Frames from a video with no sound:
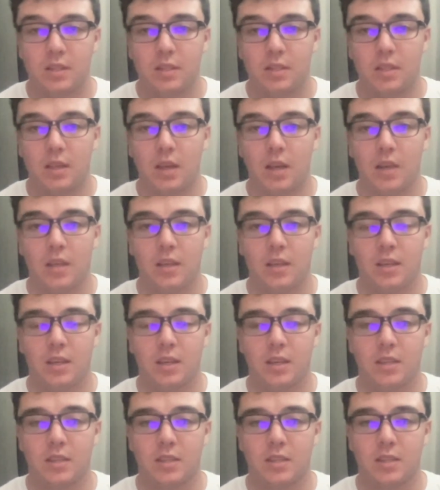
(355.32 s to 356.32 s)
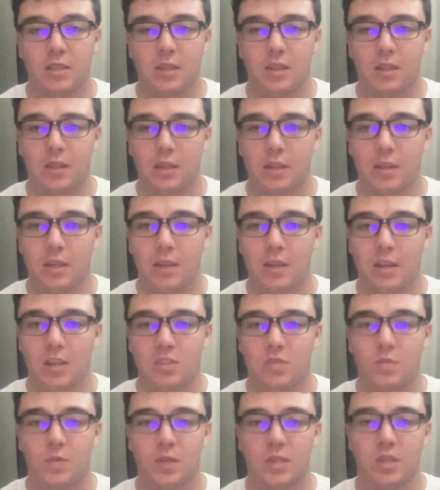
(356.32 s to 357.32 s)
an
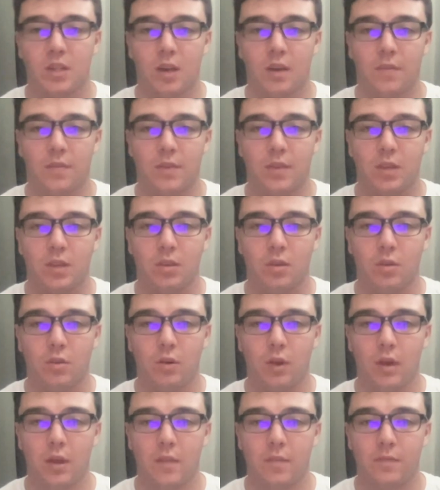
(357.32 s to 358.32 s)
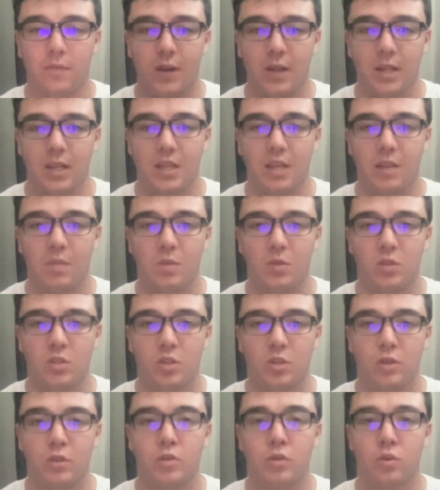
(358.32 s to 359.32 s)
announcement of either a Finding Nemo
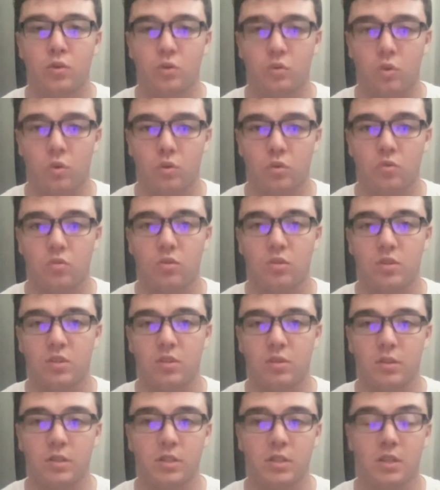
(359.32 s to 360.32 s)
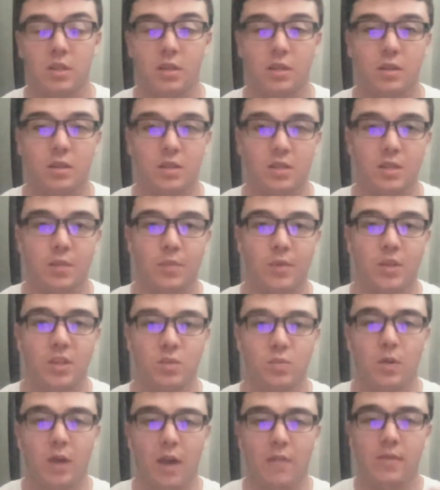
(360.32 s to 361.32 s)
series or a Toy Story series.
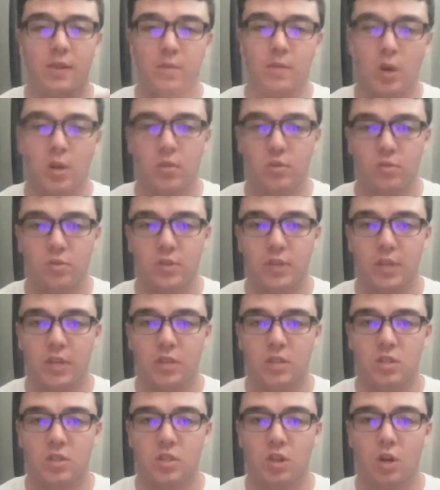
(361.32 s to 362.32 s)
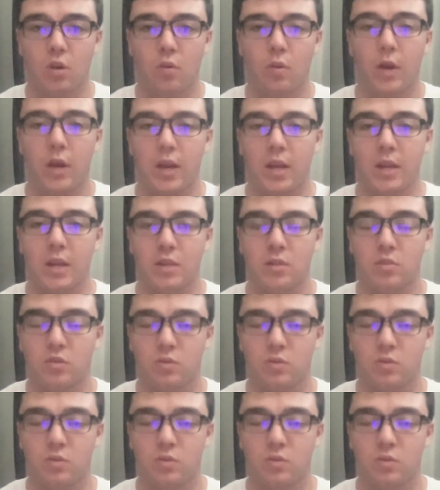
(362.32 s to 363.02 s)
Because we have a Monsters, Inc. show and a